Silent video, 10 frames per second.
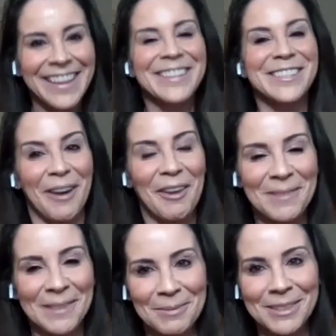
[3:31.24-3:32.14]
So I've
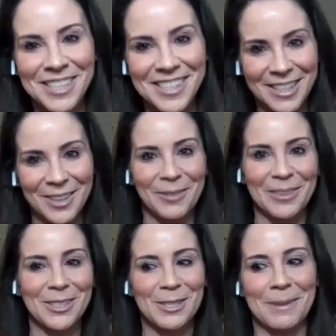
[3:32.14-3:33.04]
been able to see her
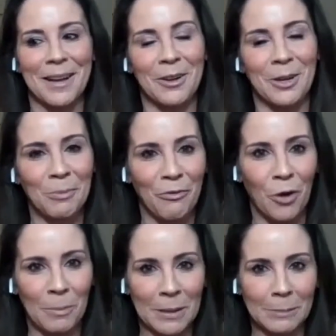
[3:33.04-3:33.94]
when she's been out here
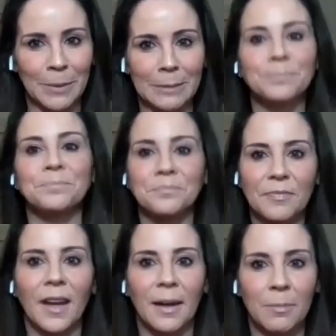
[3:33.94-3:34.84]
performing, but
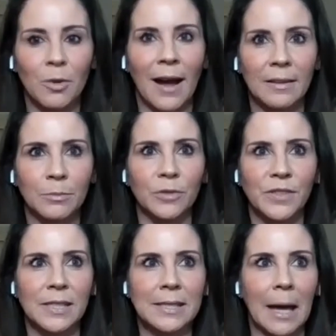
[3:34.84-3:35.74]
I moved
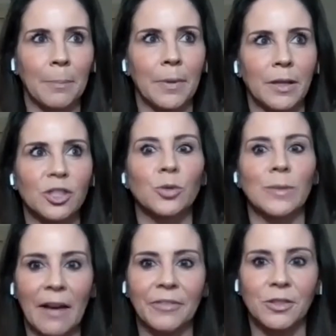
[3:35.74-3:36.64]
to Napa
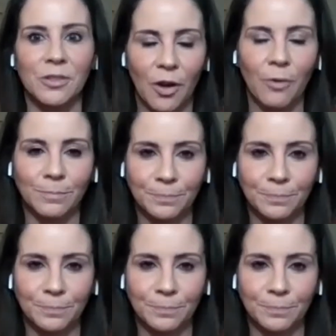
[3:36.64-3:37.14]
2.5 years ago.